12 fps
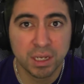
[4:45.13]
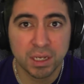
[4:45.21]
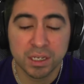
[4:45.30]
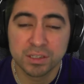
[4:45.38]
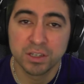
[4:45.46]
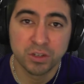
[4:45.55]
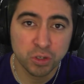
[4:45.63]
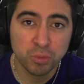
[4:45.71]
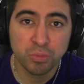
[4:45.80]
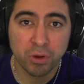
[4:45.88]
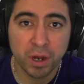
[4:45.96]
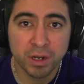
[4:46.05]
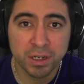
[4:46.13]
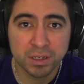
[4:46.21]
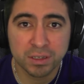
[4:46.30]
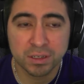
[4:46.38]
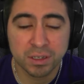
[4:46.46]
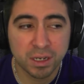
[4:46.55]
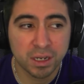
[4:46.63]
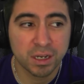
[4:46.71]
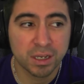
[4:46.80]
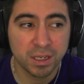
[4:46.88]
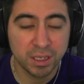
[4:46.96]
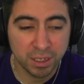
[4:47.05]
It's a new product
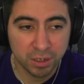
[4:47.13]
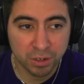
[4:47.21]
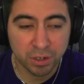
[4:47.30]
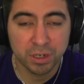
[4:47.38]
here.